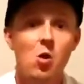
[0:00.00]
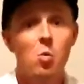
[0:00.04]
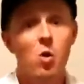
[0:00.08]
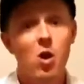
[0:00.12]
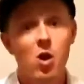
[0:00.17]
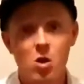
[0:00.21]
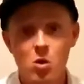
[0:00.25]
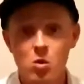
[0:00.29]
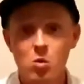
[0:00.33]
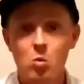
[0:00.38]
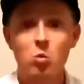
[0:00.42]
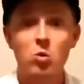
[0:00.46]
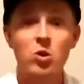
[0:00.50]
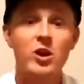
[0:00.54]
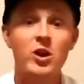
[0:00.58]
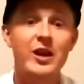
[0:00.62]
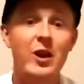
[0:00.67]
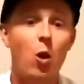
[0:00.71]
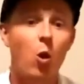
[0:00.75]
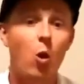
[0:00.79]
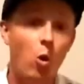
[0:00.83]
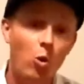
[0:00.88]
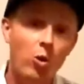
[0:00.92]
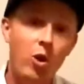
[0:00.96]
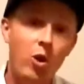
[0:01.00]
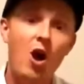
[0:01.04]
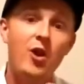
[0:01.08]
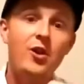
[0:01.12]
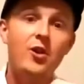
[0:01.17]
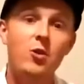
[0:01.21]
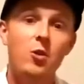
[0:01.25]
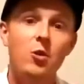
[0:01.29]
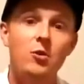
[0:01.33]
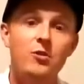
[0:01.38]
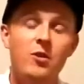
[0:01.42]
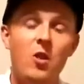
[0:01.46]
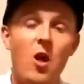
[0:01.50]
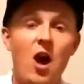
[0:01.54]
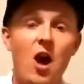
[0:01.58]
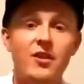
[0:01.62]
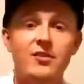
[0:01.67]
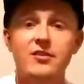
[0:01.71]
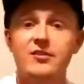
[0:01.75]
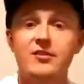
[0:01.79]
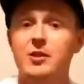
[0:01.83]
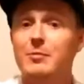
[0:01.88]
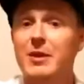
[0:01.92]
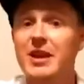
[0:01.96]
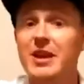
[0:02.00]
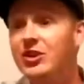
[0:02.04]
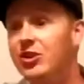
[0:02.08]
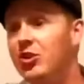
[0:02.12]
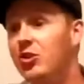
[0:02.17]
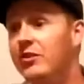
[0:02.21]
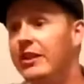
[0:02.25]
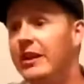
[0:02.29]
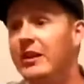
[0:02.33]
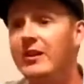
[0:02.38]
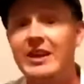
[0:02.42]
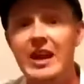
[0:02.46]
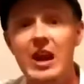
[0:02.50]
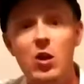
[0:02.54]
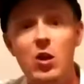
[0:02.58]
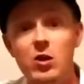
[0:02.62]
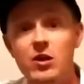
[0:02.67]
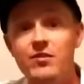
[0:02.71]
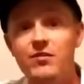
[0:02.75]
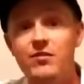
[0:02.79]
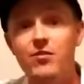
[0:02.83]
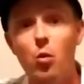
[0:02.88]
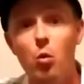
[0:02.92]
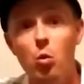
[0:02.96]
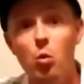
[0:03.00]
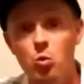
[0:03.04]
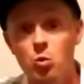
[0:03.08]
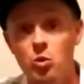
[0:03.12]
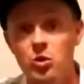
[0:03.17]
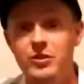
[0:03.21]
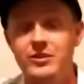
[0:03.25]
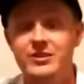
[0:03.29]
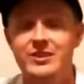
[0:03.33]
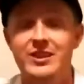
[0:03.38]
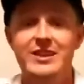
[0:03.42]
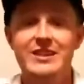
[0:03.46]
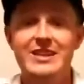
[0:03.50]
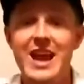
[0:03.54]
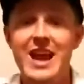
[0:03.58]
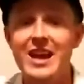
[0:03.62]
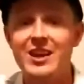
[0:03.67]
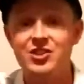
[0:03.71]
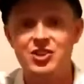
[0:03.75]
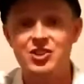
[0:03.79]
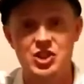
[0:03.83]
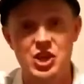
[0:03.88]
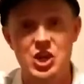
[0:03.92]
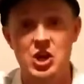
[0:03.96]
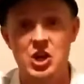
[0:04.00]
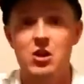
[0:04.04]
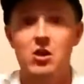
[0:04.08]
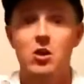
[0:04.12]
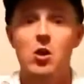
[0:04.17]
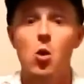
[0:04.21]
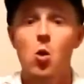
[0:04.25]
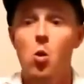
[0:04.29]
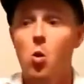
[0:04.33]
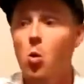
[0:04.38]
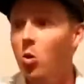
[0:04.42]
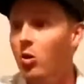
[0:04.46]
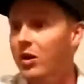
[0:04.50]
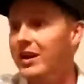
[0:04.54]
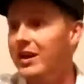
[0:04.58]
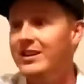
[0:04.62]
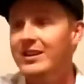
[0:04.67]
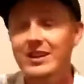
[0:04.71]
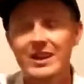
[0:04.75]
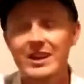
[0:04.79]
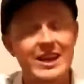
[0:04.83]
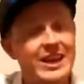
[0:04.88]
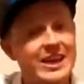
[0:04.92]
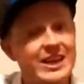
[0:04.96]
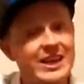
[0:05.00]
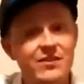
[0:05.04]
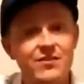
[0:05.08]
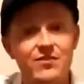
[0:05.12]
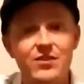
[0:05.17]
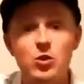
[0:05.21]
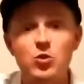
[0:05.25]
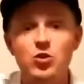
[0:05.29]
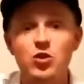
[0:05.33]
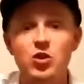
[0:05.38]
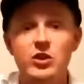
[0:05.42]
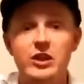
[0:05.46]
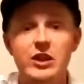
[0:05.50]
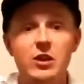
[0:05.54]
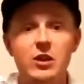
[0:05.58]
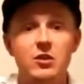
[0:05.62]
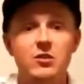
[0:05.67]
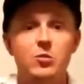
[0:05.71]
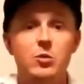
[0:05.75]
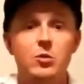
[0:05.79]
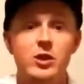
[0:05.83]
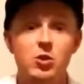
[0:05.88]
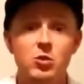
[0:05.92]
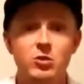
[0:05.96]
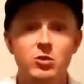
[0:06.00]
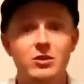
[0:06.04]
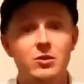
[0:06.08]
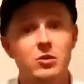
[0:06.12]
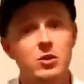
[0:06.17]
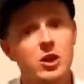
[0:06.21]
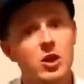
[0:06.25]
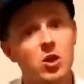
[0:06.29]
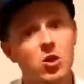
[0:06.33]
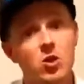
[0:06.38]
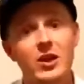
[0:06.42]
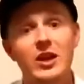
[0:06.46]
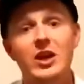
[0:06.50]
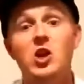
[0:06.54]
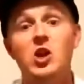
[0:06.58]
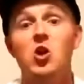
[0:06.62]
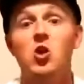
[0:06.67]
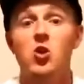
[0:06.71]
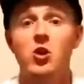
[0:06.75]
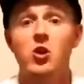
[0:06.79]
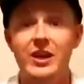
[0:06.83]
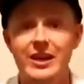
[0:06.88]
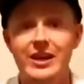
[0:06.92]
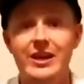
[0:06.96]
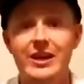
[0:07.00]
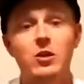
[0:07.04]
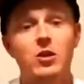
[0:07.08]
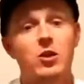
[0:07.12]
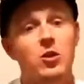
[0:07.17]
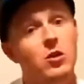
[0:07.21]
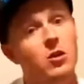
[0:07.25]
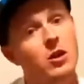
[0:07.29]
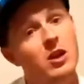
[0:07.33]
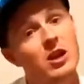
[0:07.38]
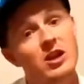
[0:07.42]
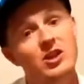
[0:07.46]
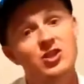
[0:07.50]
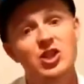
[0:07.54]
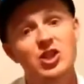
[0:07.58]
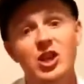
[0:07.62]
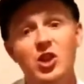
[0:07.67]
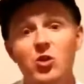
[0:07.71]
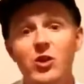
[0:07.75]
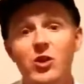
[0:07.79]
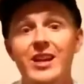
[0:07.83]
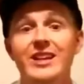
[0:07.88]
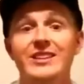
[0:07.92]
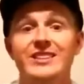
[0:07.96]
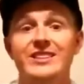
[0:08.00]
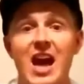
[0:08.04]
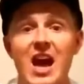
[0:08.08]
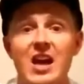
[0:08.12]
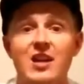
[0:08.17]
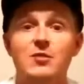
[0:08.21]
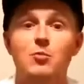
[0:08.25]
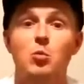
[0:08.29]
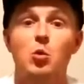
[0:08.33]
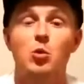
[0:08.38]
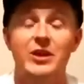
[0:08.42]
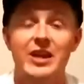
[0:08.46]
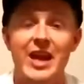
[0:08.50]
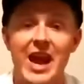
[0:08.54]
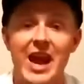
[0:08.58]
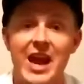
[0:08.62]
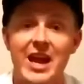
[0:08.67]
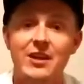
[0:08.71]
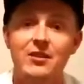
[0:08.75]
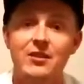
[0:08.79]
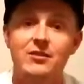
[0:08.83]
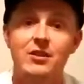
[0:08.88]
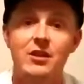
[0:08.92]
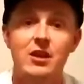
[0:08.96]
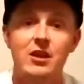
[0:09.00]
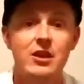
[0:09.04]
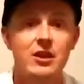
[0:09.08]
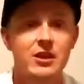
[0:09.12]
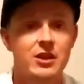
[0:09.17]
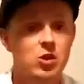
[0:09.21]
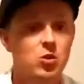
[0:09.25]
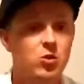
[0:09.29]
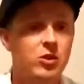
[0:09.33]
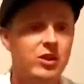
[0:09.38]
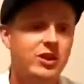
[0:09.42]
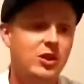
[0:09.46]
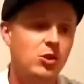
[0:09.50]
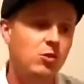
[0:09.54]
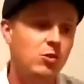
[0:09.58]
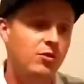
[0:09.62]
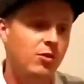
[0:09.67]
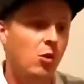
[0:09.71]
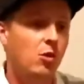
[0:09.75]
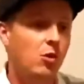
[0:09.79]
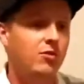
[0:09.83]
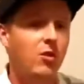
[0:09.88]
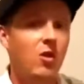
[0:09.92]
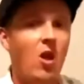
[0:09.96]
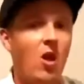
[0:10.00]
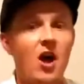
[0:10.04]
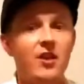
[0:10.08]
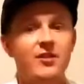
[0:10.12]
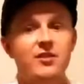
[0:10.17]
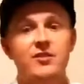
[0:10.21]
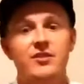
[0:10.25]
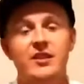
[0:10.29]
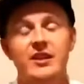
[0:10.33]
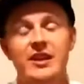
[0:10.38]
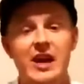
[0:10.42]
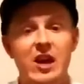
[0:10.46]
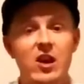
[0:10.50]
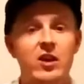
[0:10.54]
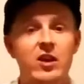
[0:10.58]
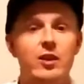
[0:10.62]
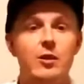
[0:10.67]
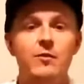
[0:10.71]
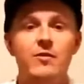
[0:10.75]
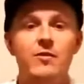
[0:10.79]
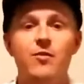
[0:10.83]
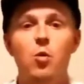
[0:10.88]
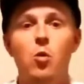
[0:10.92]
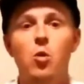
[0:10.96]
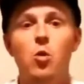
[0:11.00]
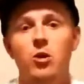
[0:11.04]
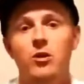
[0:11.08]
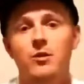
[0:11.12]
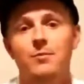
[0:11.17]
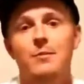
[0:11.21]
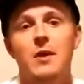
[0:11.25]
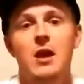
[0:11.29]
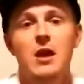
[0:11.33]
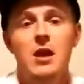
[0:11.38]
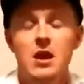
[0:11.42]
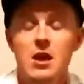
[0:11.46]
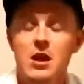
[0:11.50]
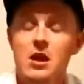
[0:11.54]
well, we're going to hold on to those losses and make sure they're carried forward to next year or into any future years where you're generating taxable gains. You can use those losses and carry them forward.